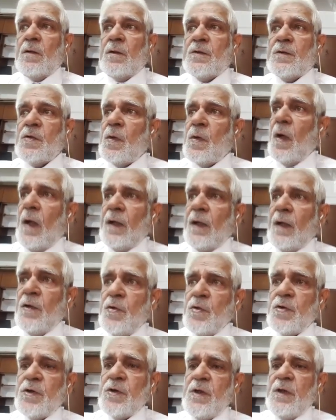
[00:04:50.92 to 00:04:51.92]
So I
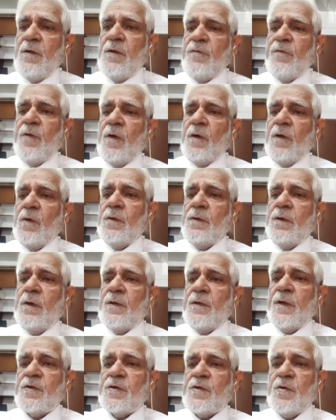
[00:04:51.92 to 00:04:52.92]
usually follow the
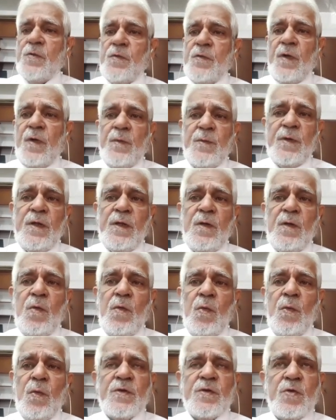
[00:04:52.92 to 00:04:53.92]
rescue remedy
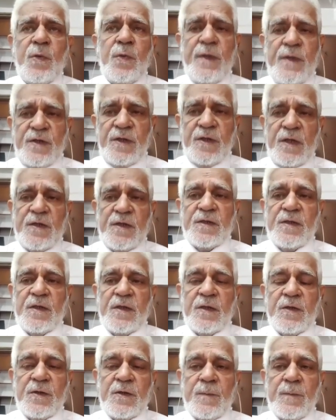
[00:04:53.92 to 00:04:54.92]
with sweet
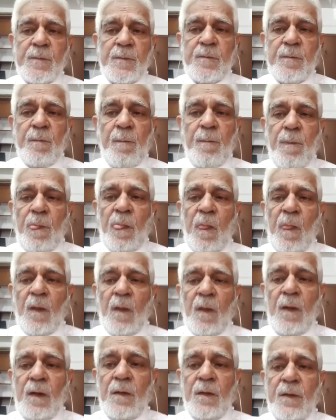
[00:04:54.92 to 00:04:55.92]
chestnut.
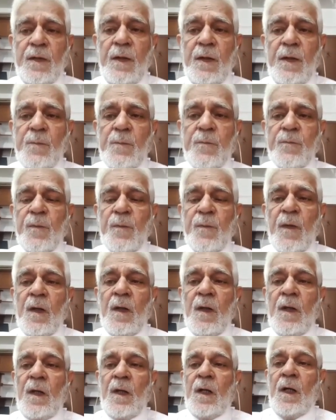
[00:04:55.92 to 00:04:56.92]
Okay.
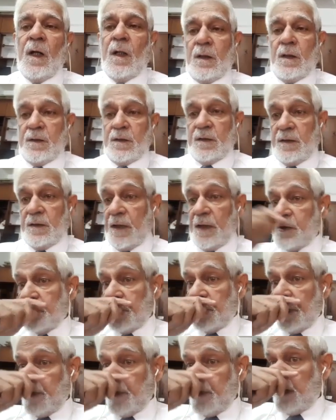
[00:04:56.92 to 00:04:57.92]
The next
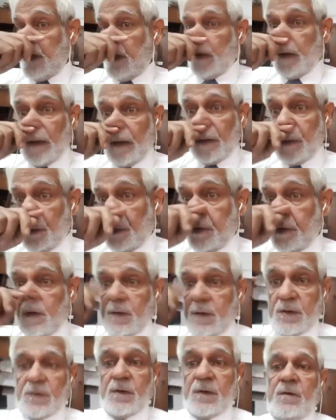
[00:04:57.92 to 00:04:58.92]
remedy I
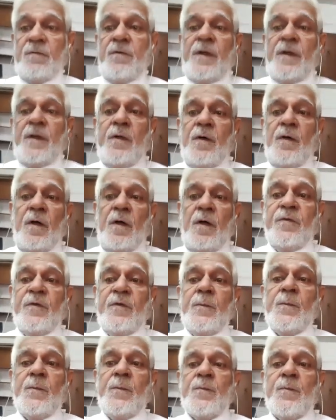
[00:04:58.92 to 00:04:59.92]
use very
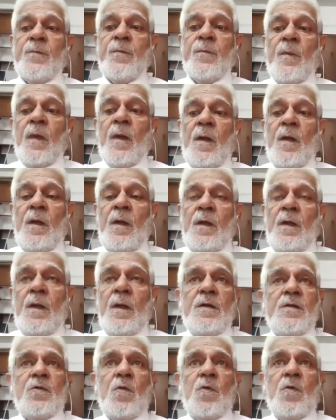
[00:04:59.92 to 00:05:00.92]
often
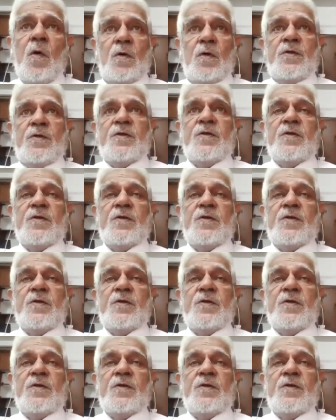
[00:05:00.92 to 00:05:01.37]
is gorse.